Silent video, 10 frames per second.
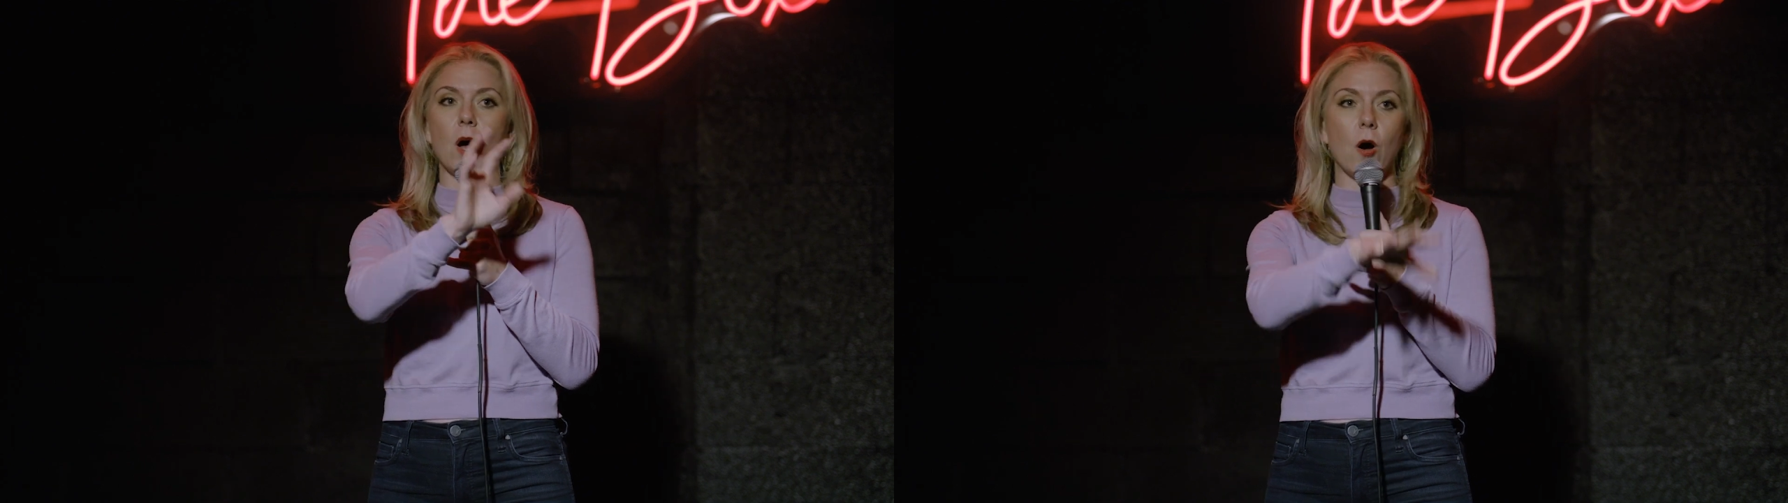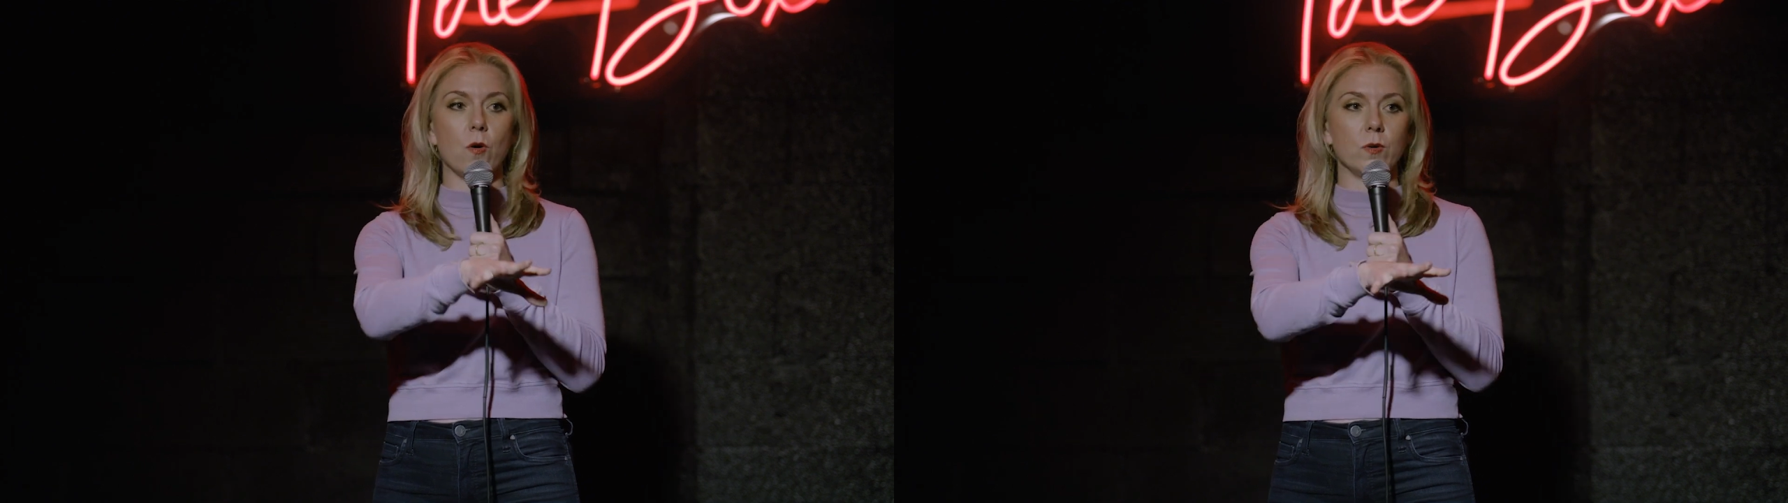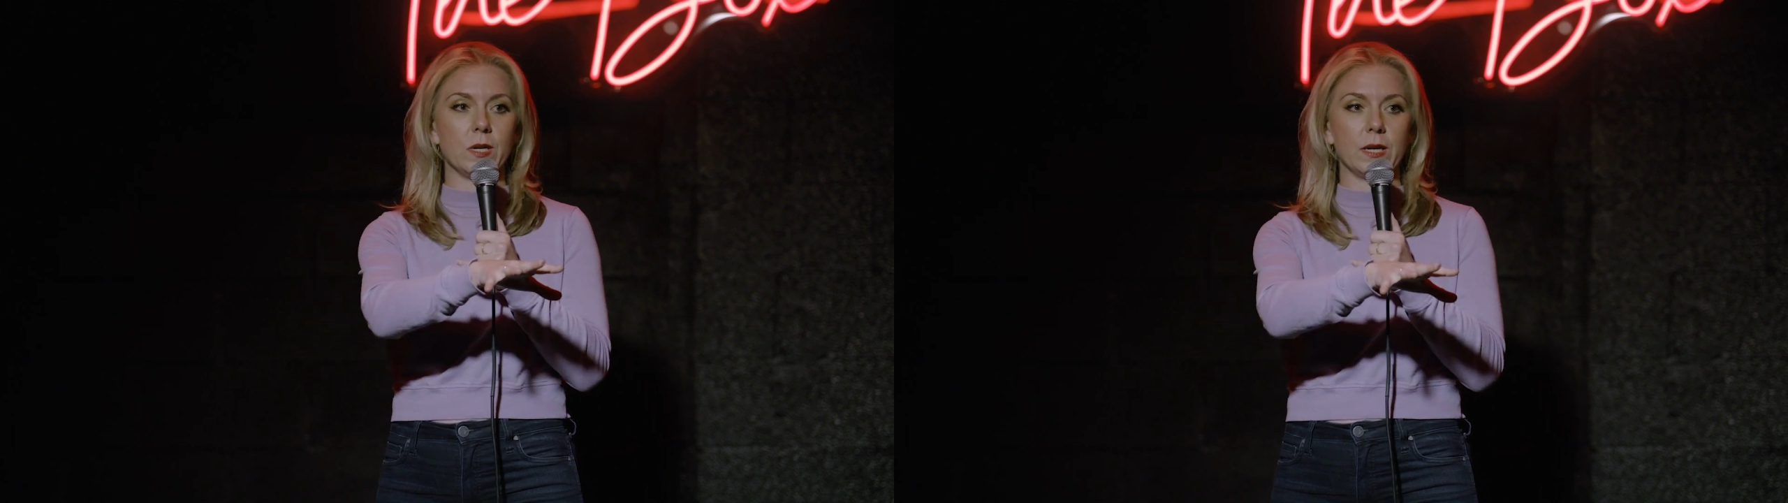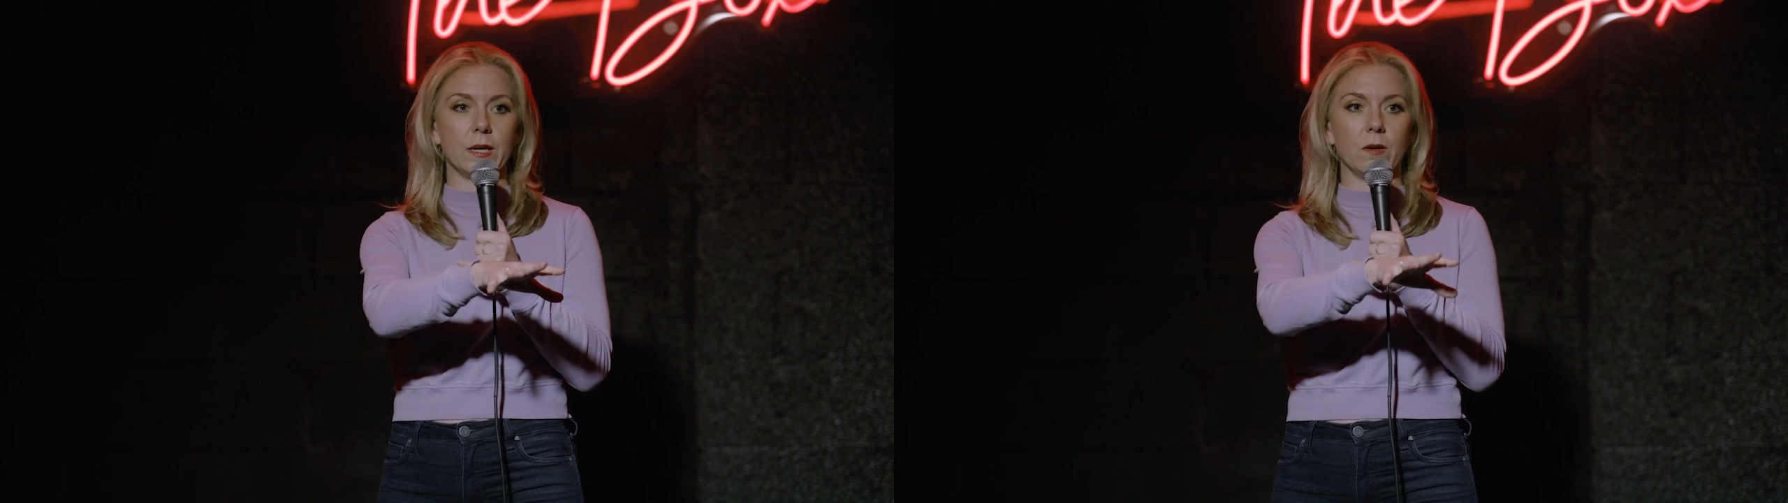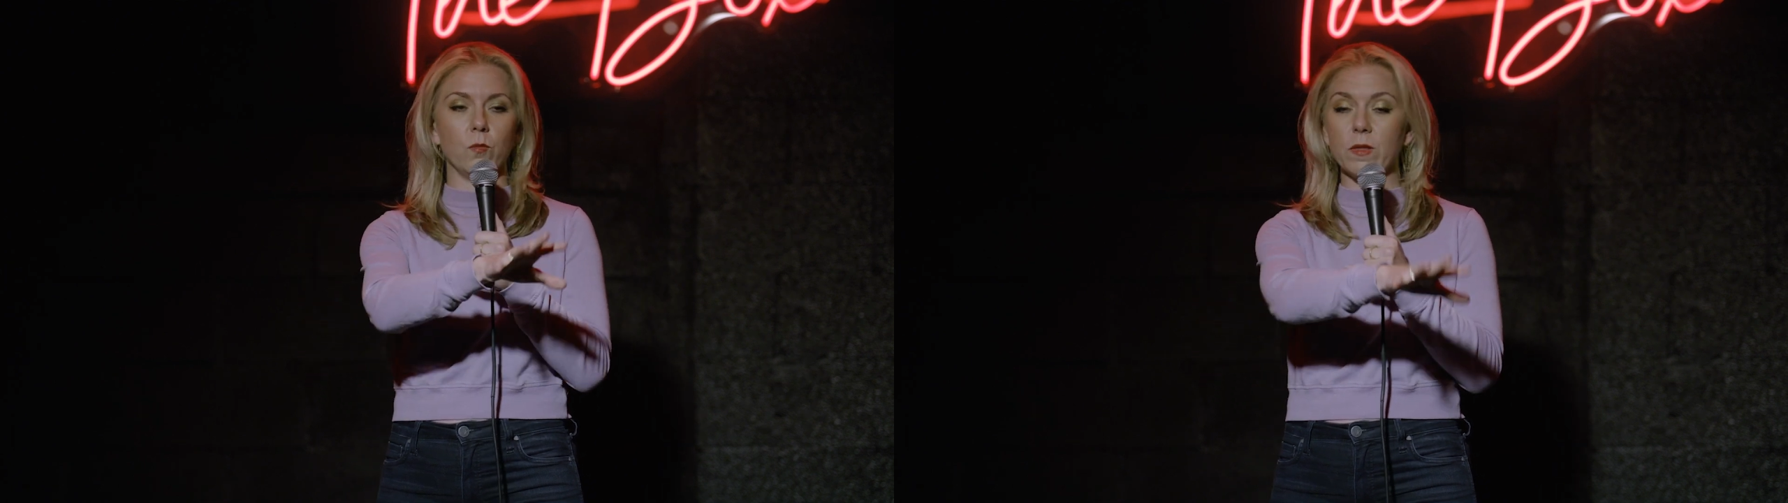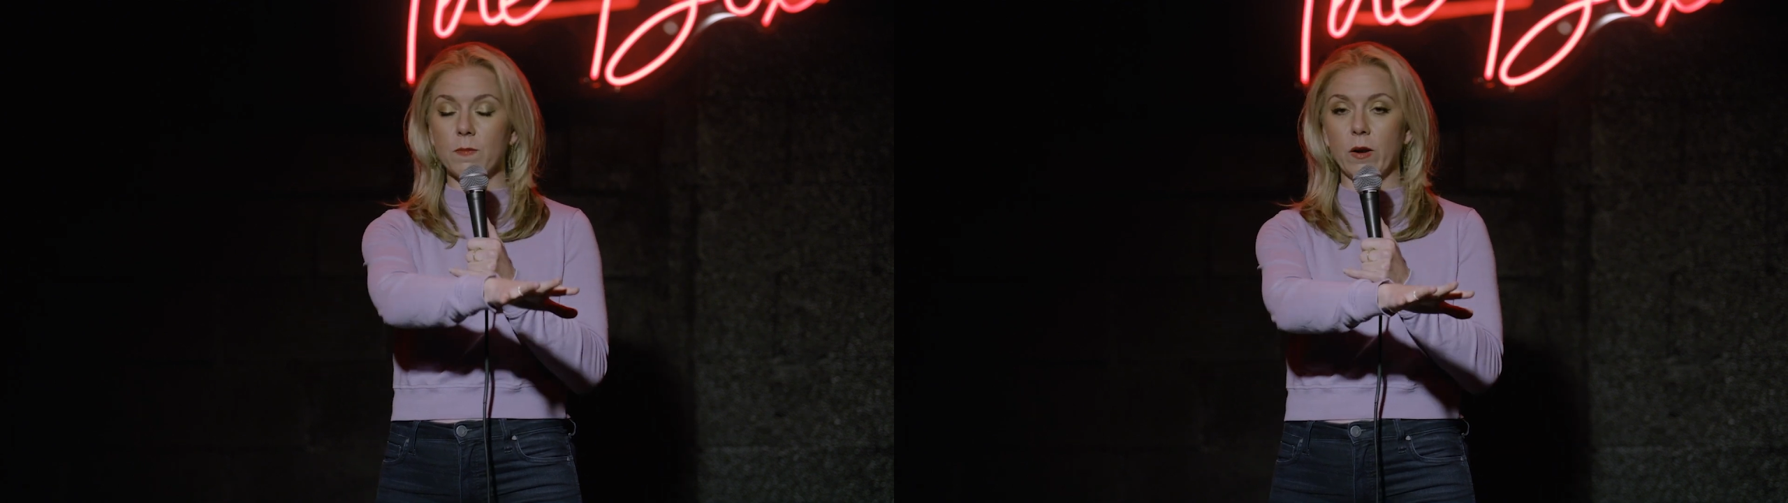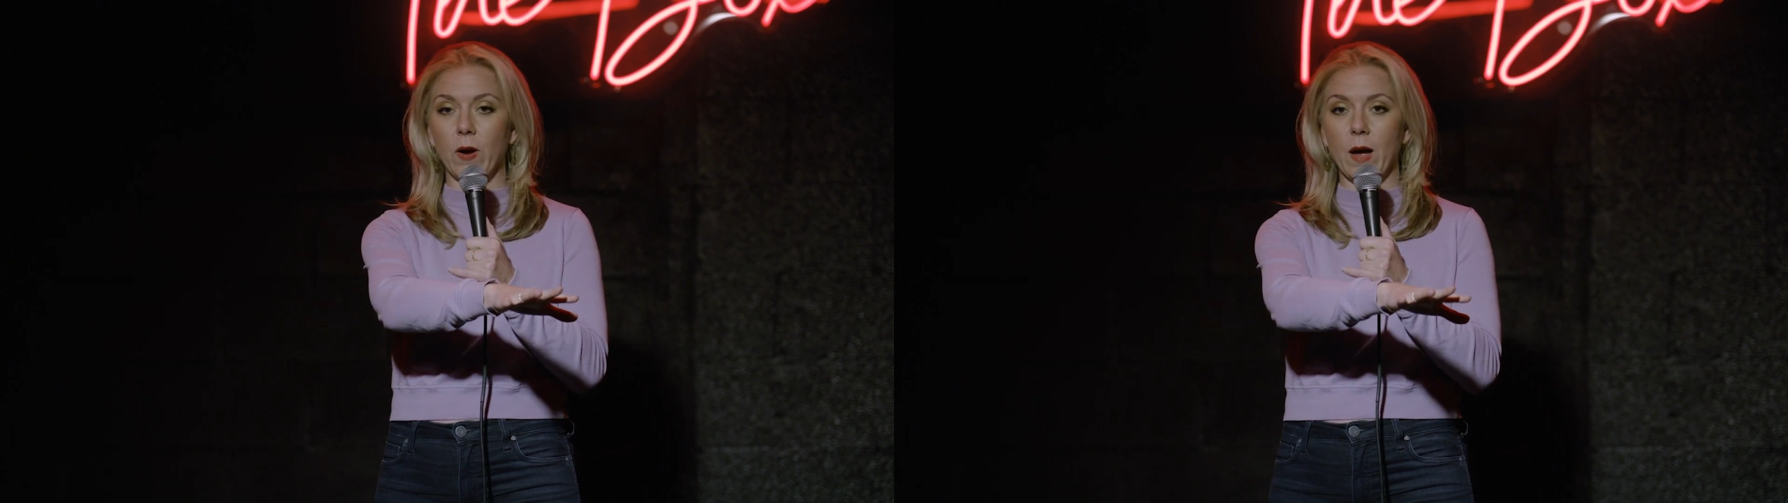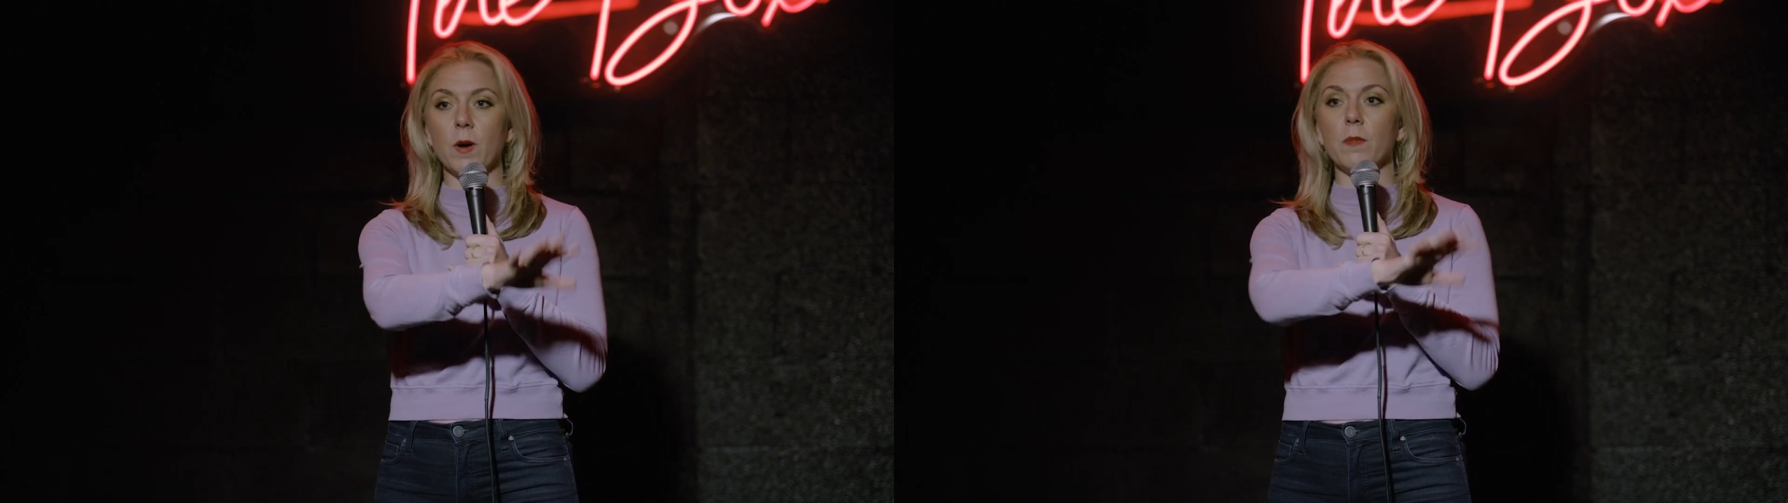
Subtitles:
owned it with my grandma